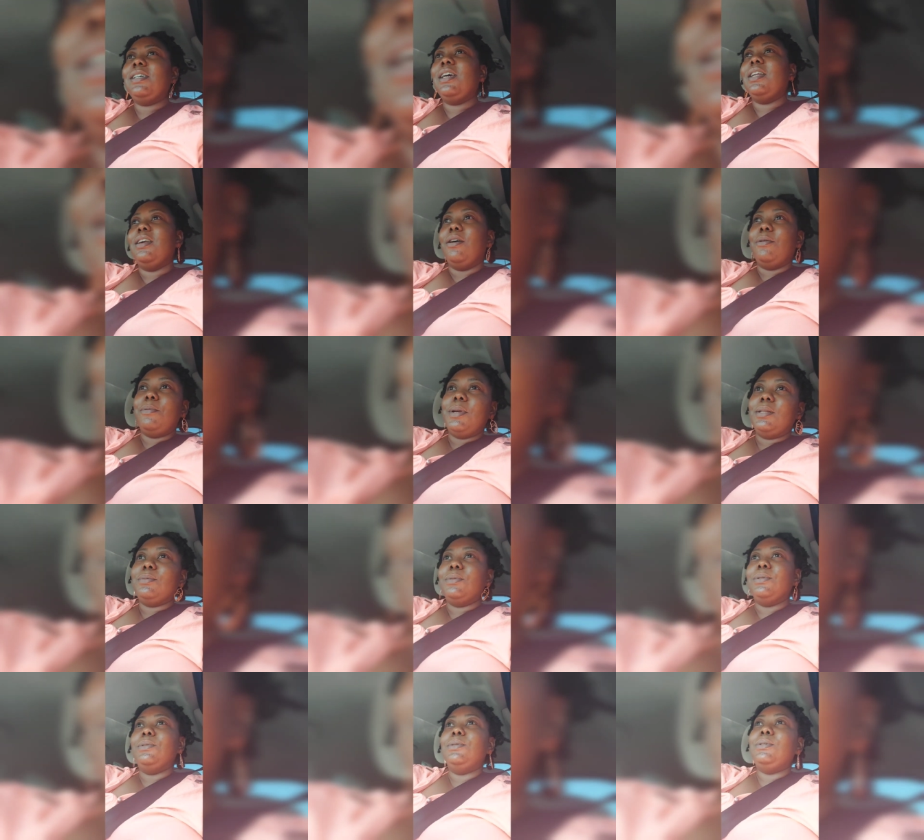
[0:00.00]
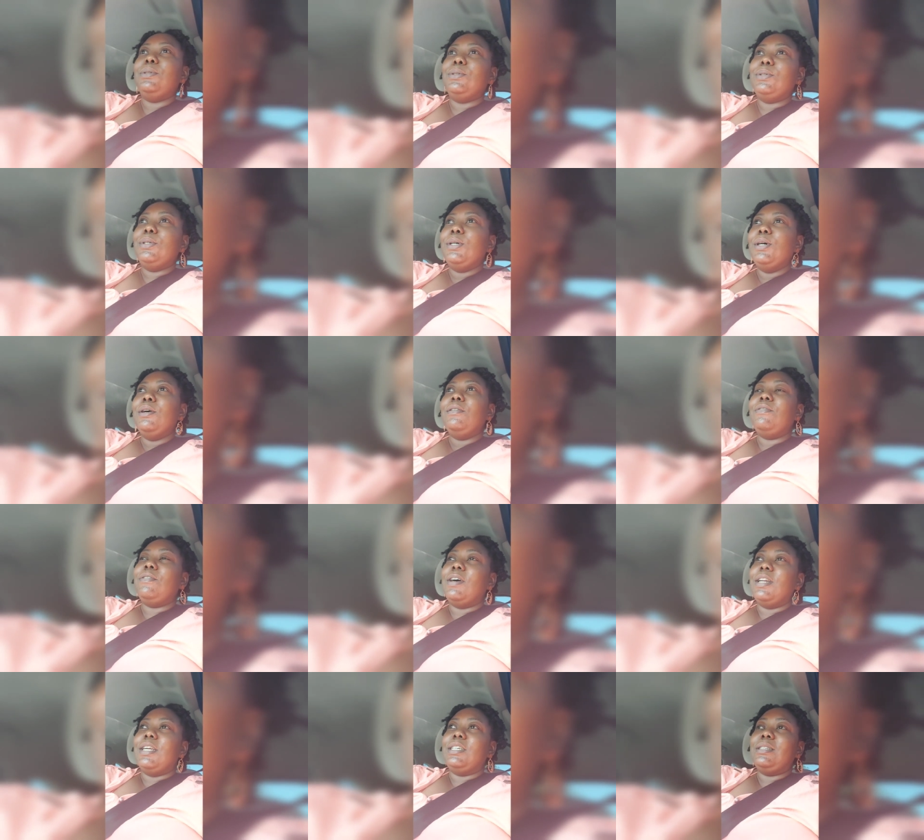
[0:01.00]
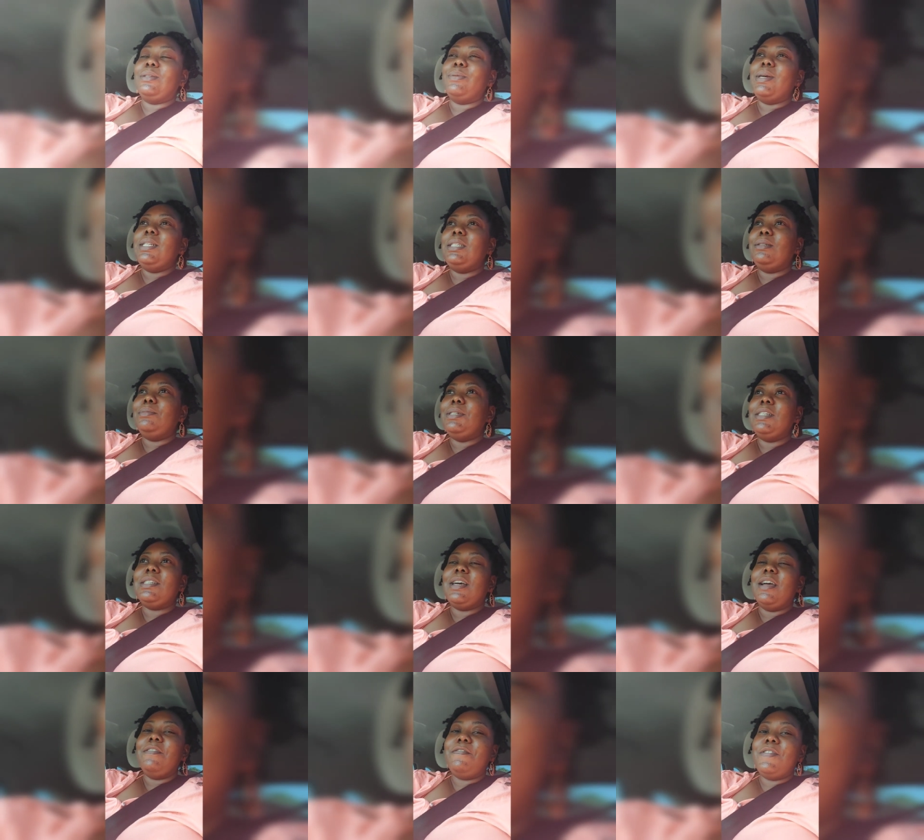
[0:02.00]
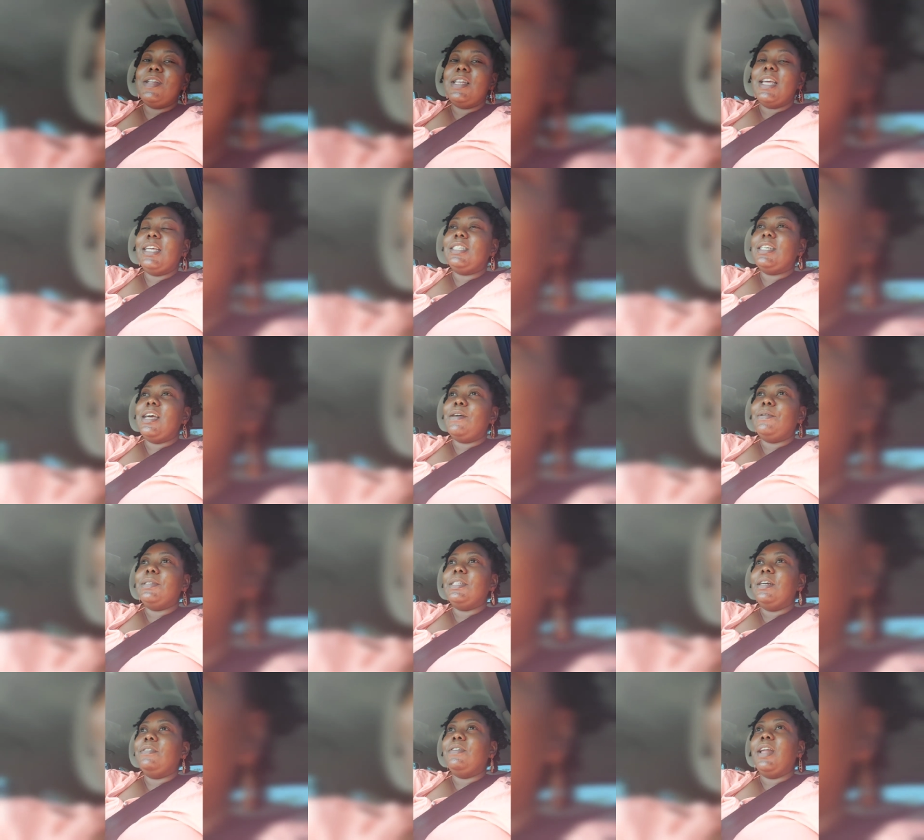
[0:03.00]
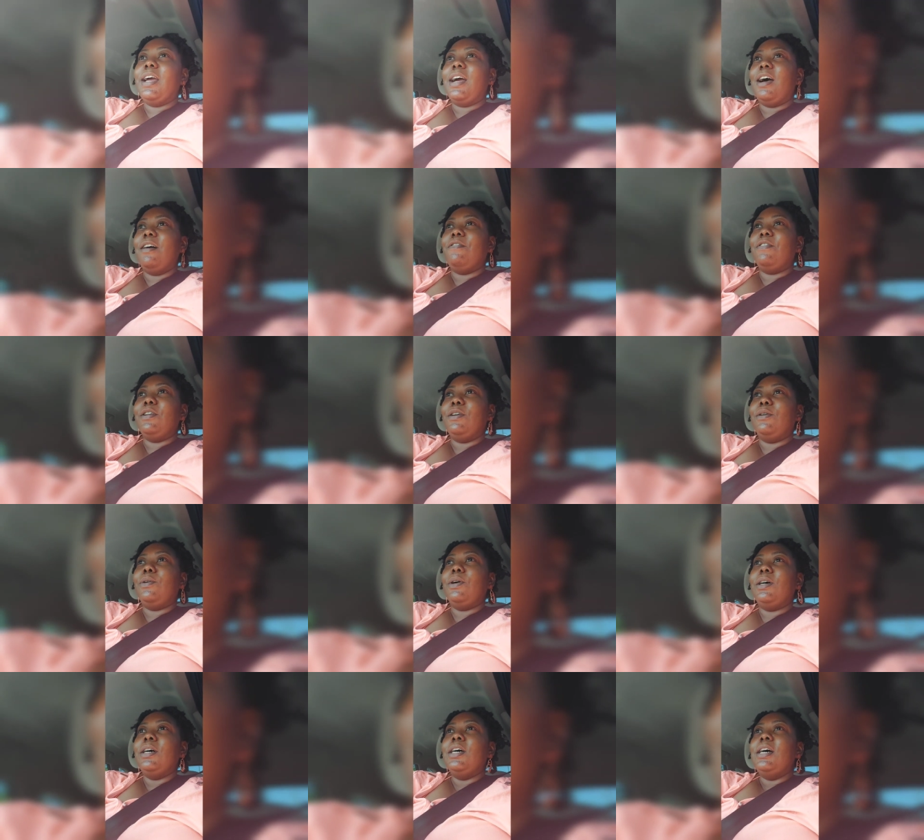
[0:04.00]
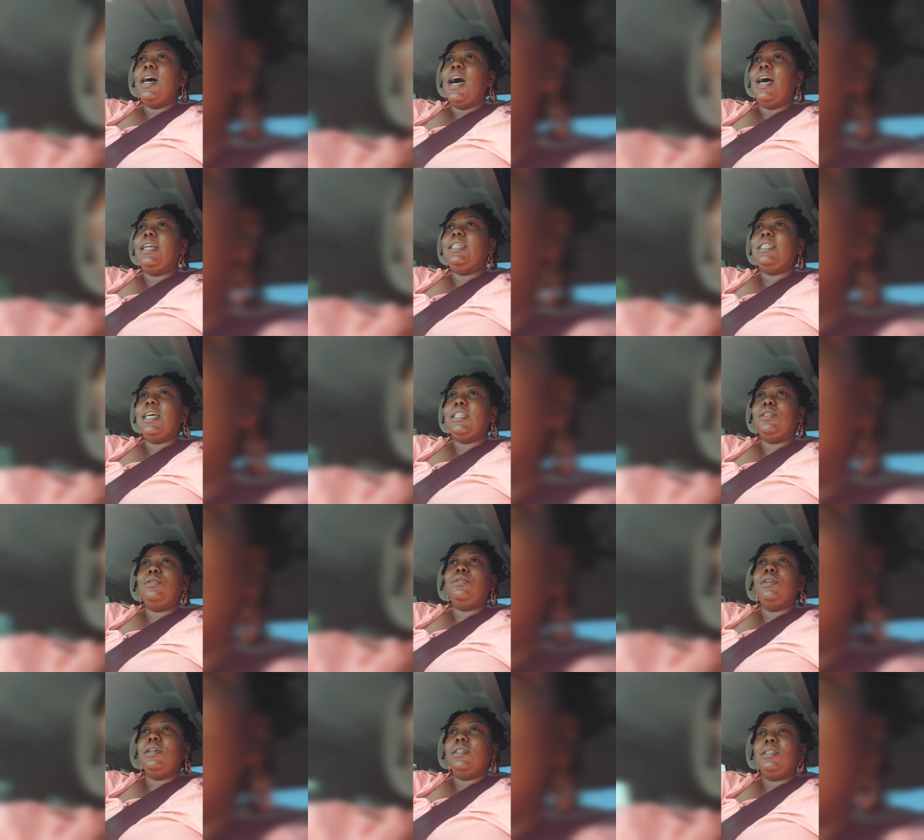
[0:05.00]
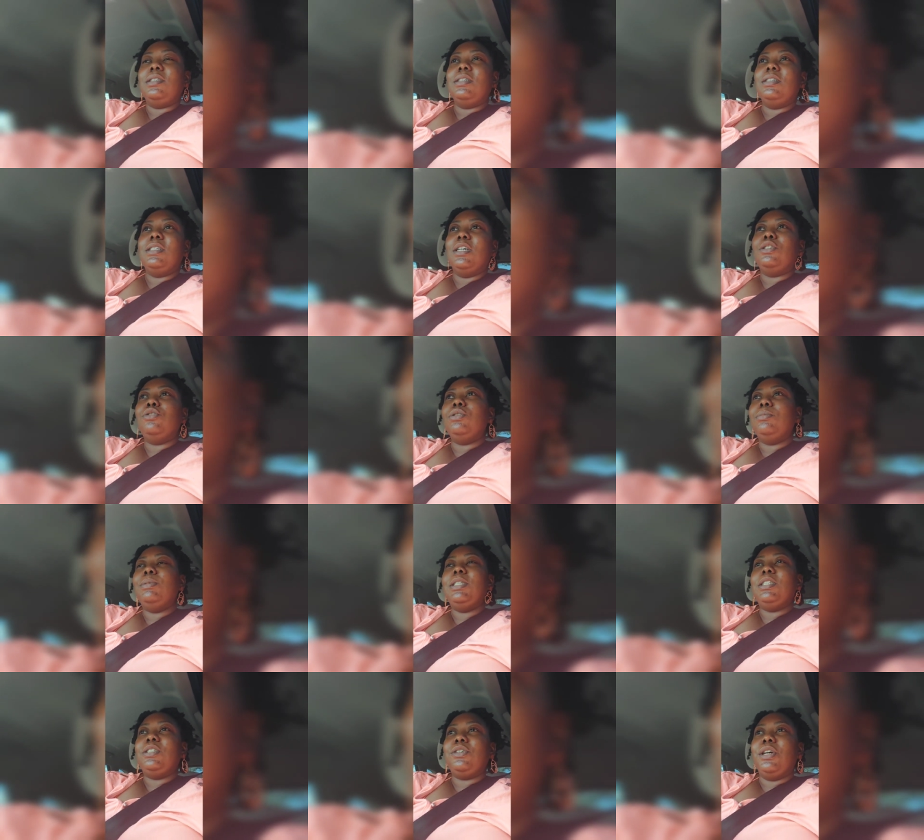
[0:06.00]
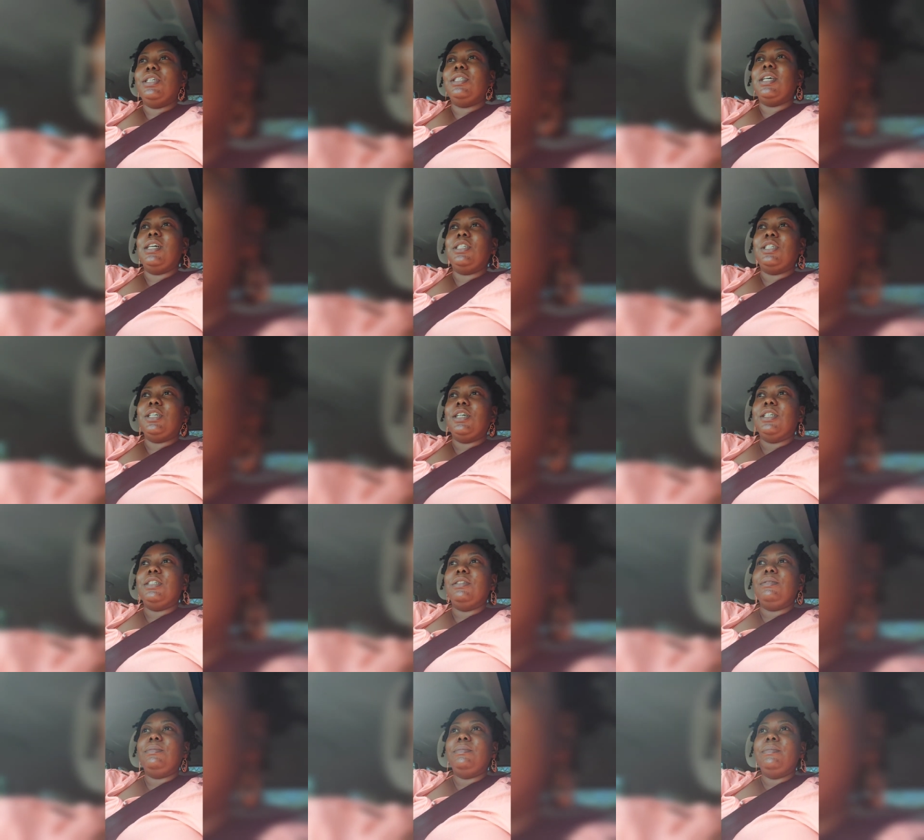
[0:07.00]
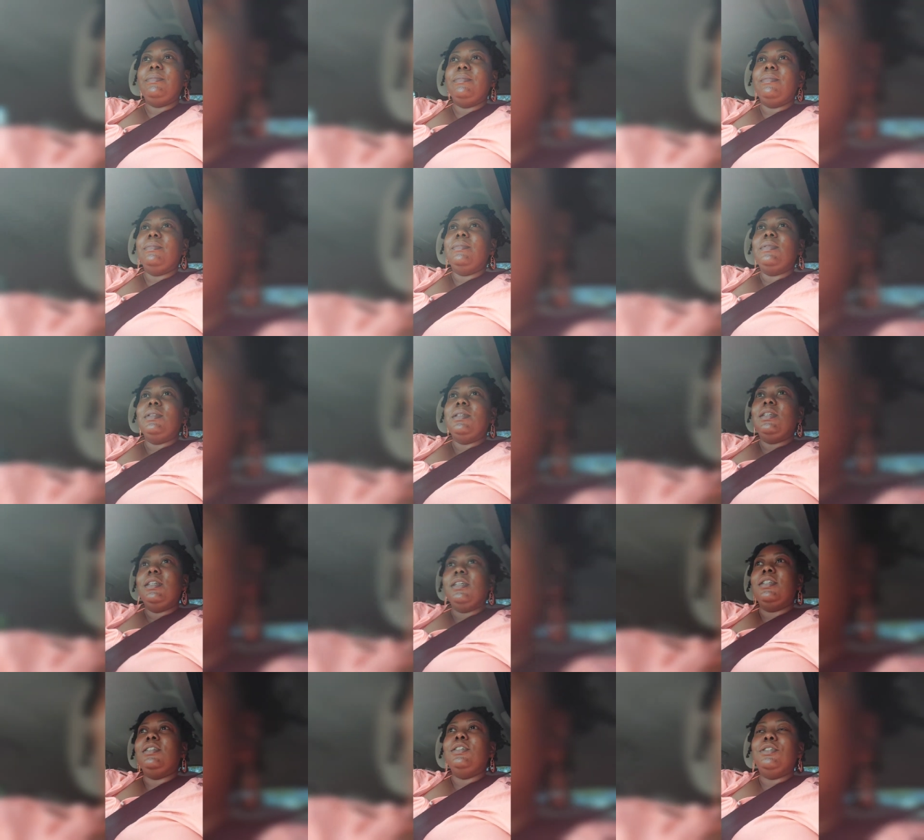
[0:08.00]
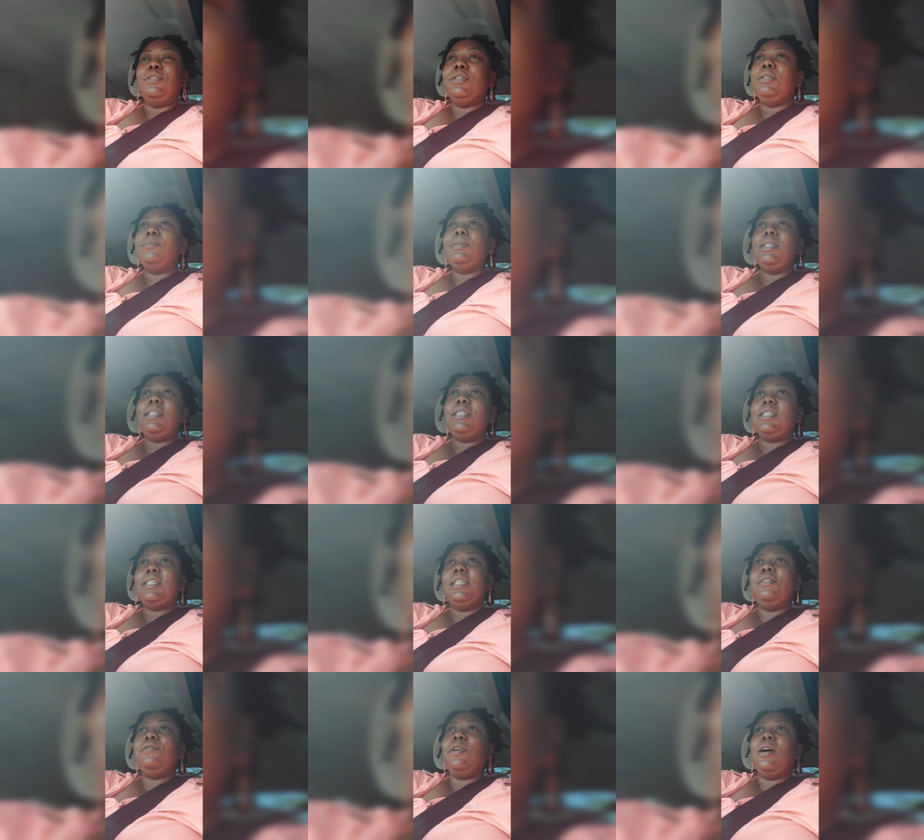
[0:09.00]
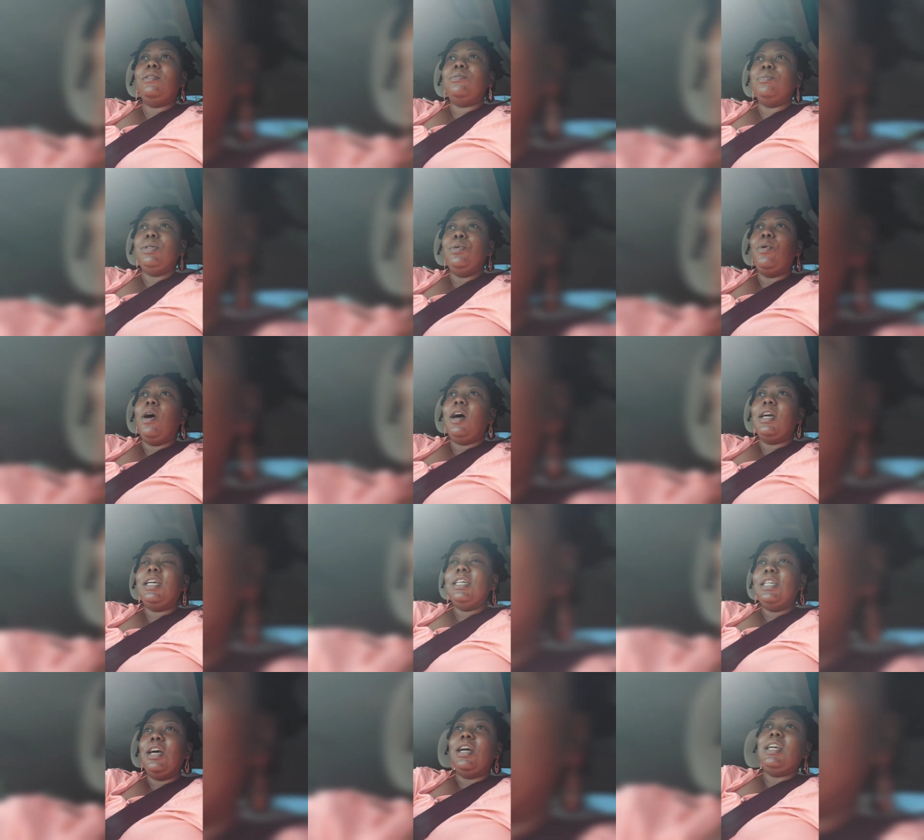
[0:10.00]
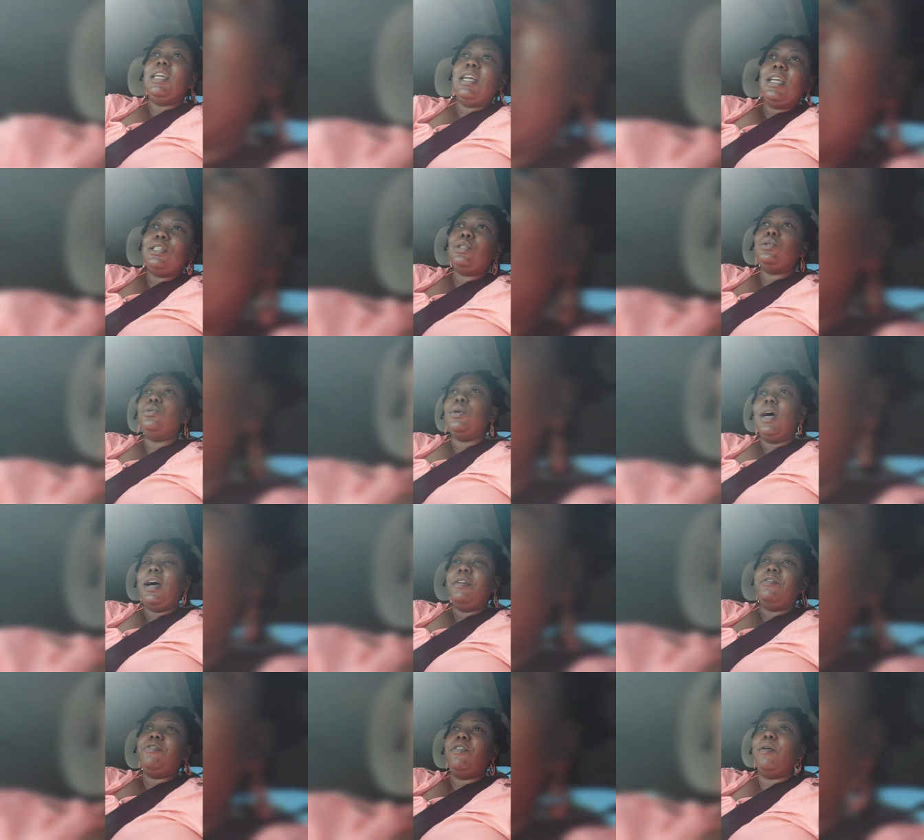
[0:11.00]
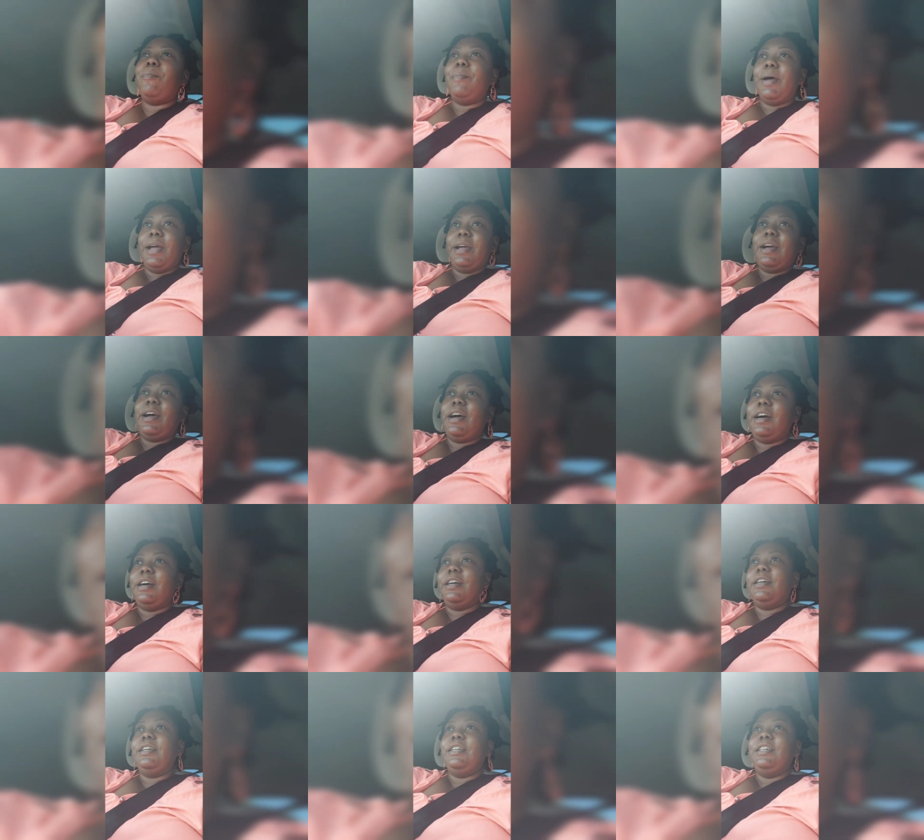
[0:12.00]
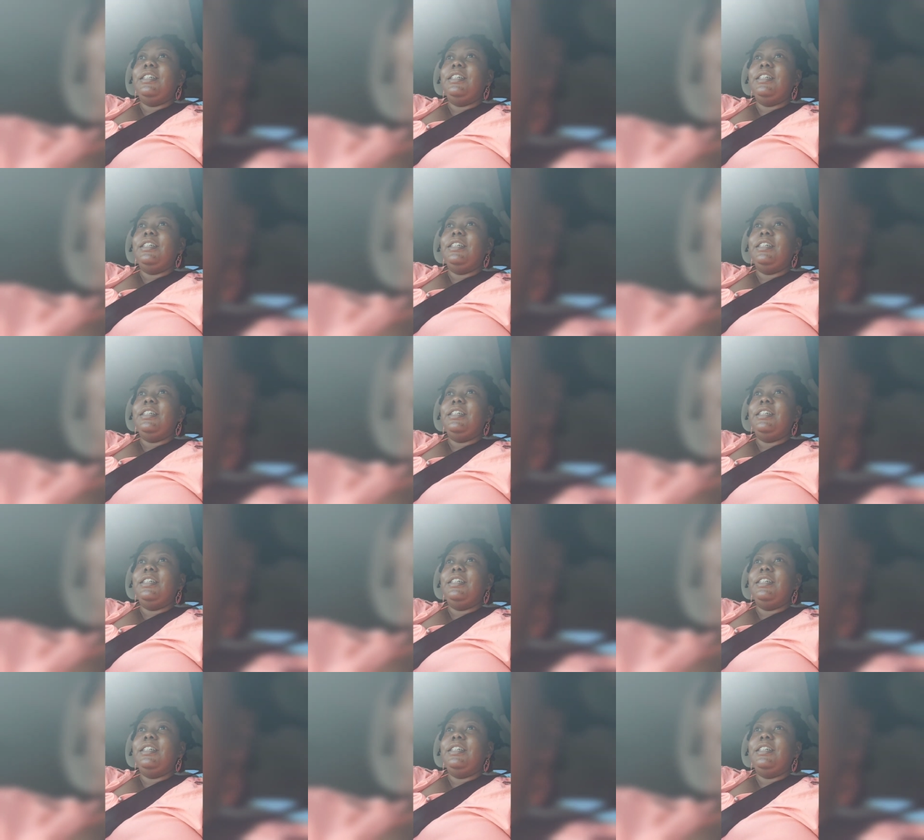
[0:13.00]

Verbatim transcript: cannot wait with Bono for next 20 minutes because I feel like say, I was there for like half an hour and it's a, it's, it's a three minutes transaction. The three minutes involves me walking to and from my car.